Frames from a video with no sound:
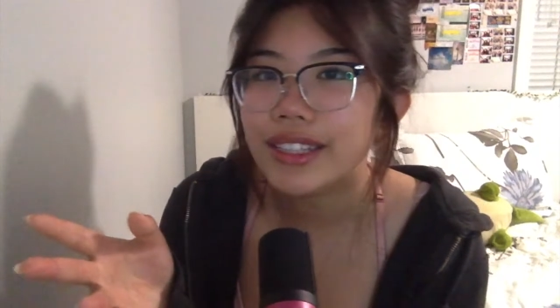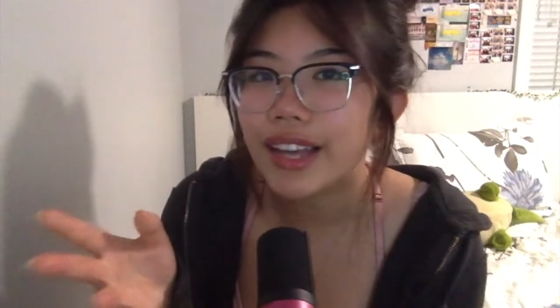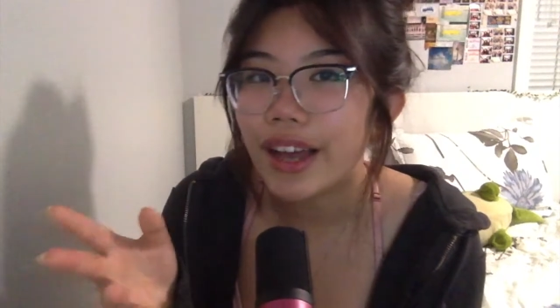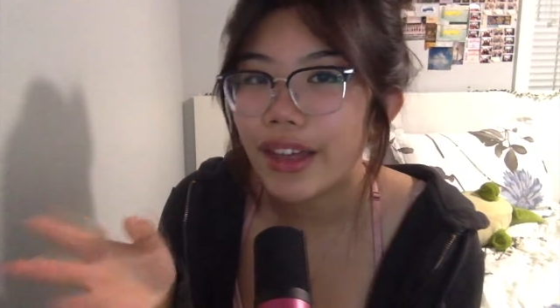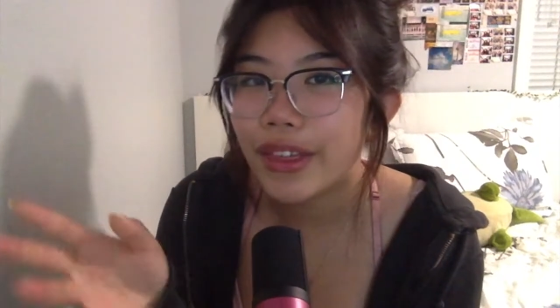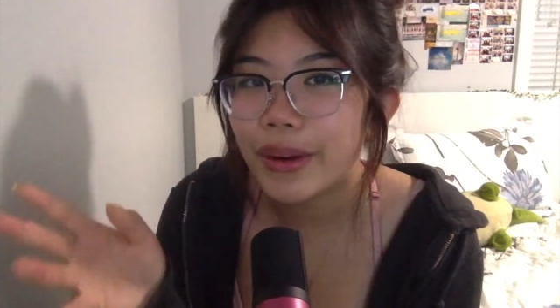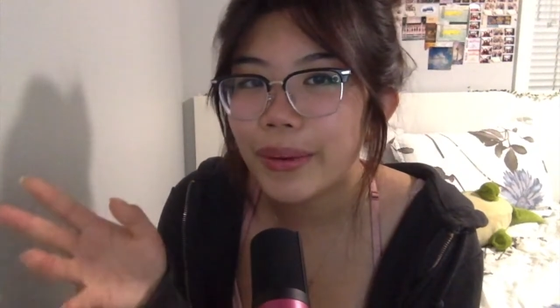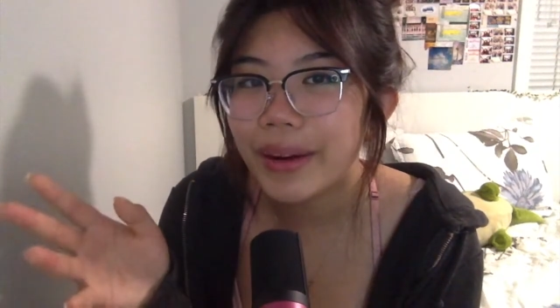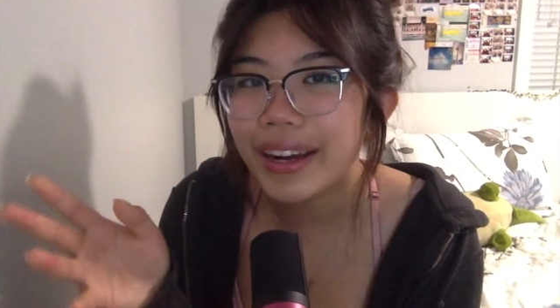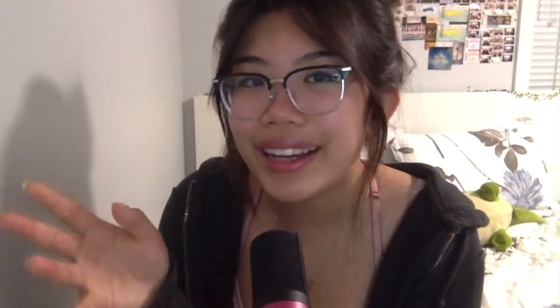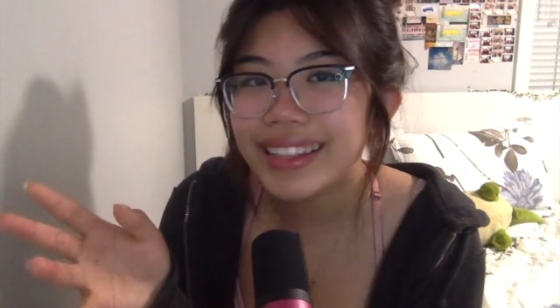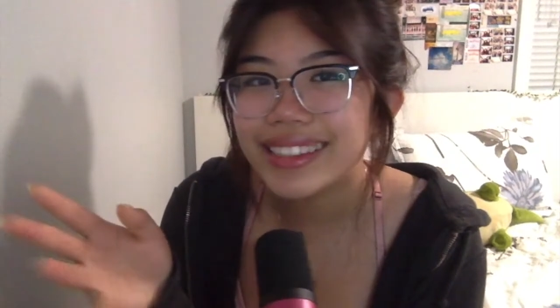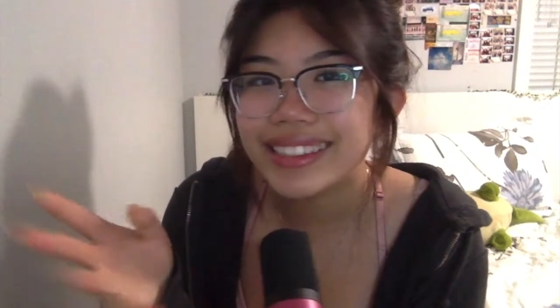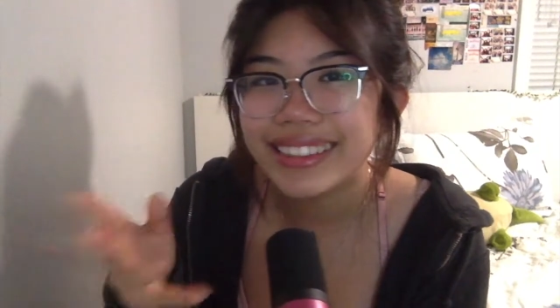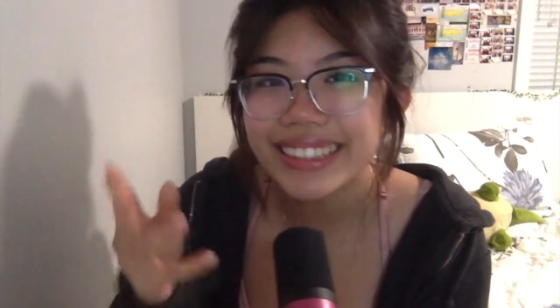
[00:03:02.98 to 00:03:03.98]

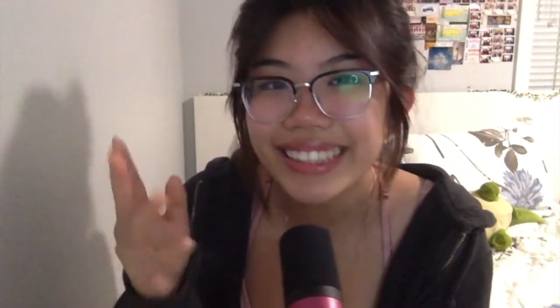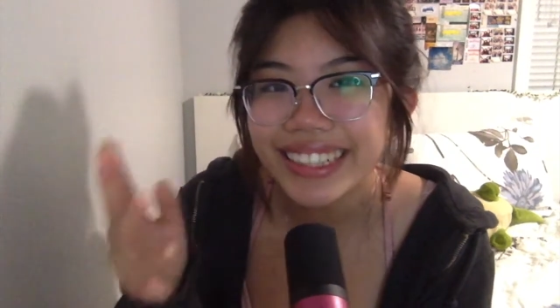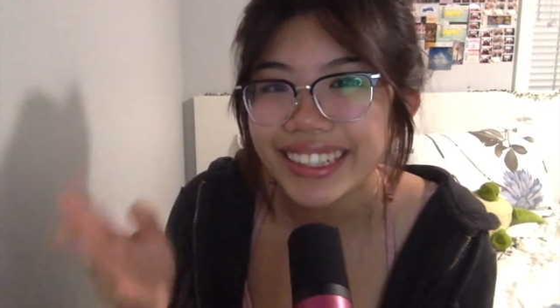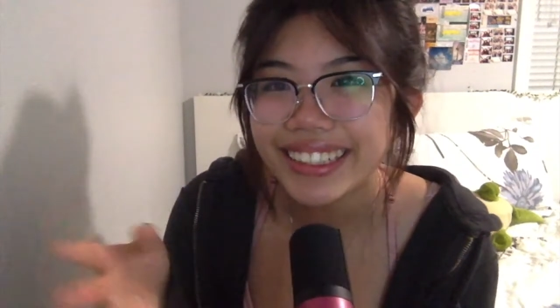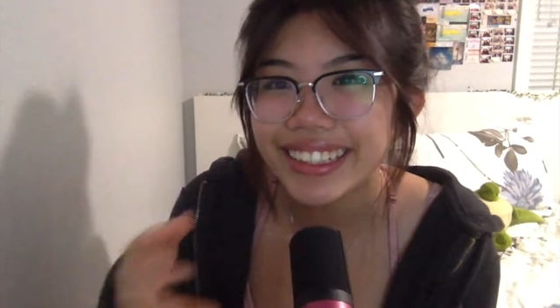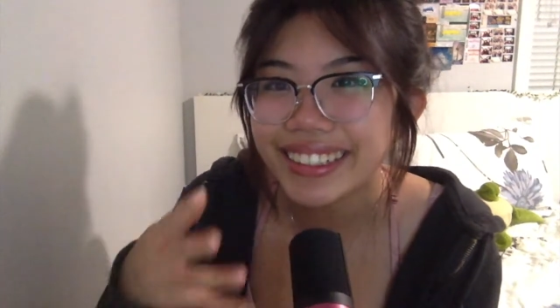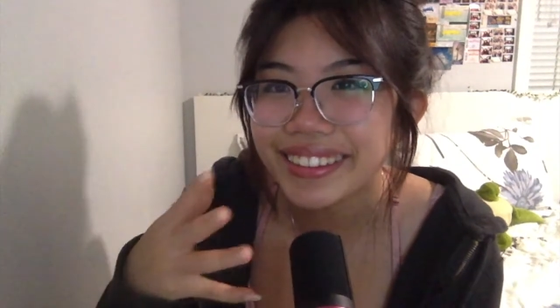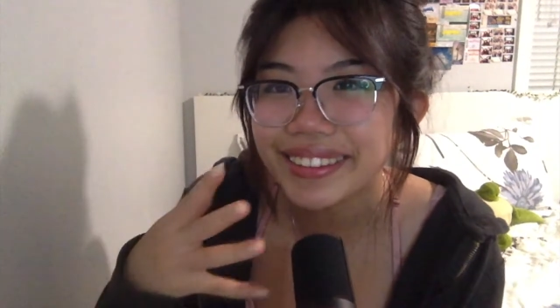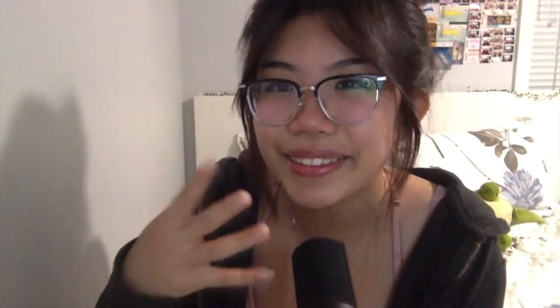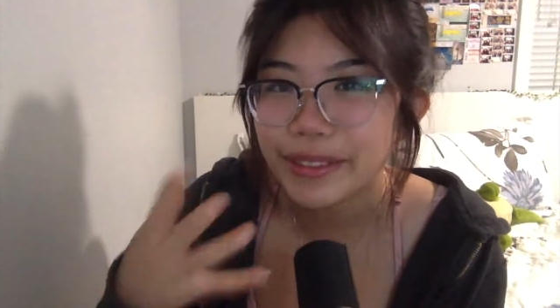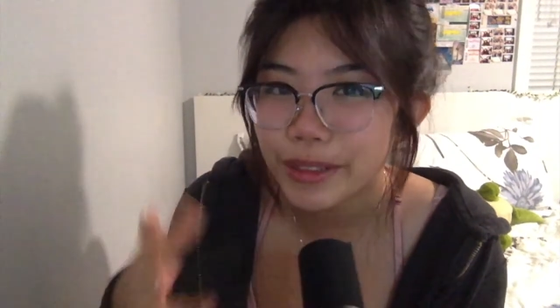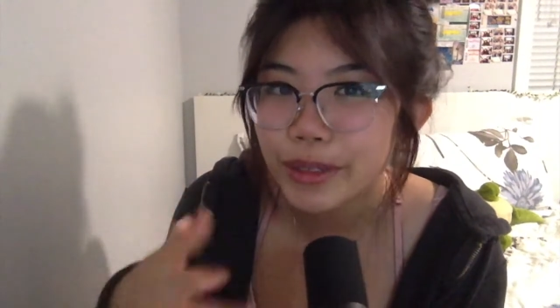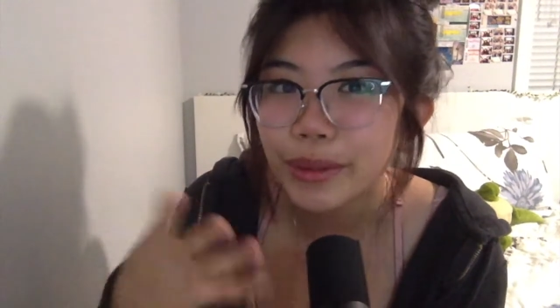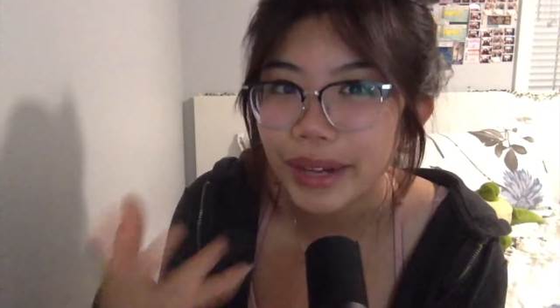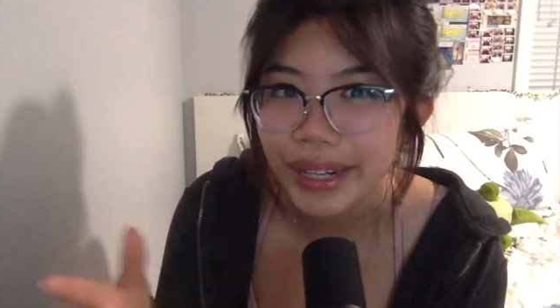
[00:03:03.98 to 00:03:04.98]
otherwise neon is
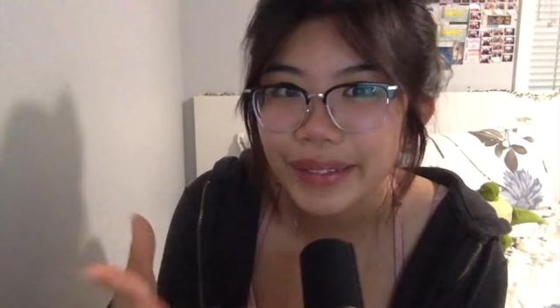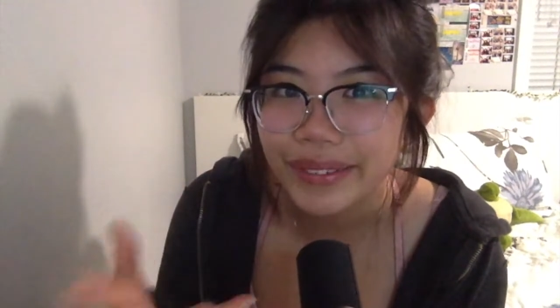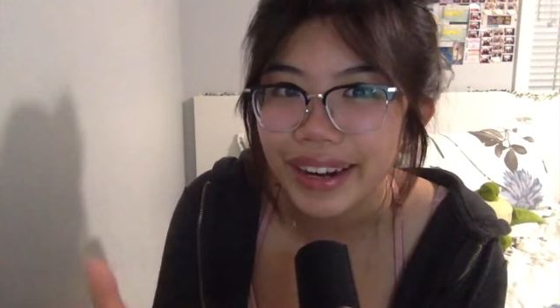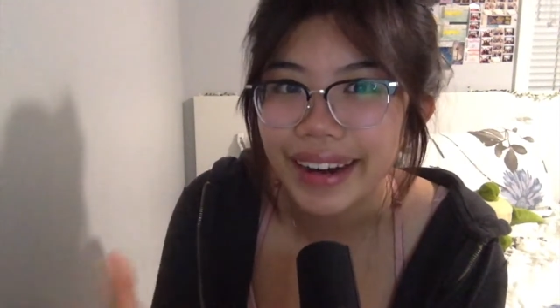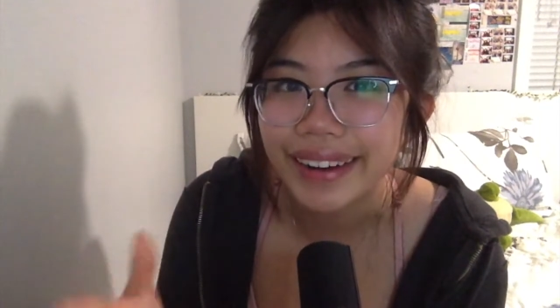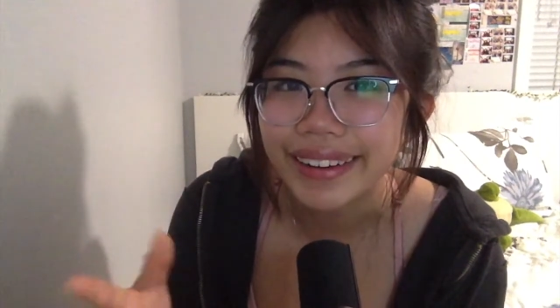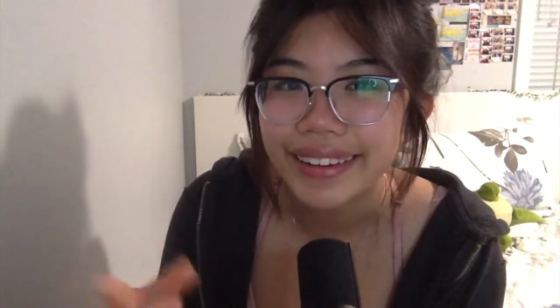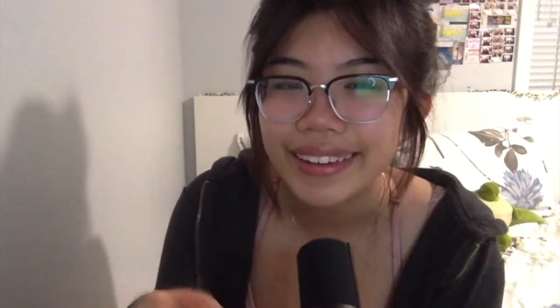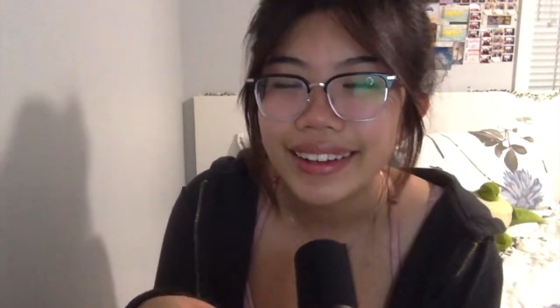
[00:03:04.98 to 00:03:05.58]
quite rare.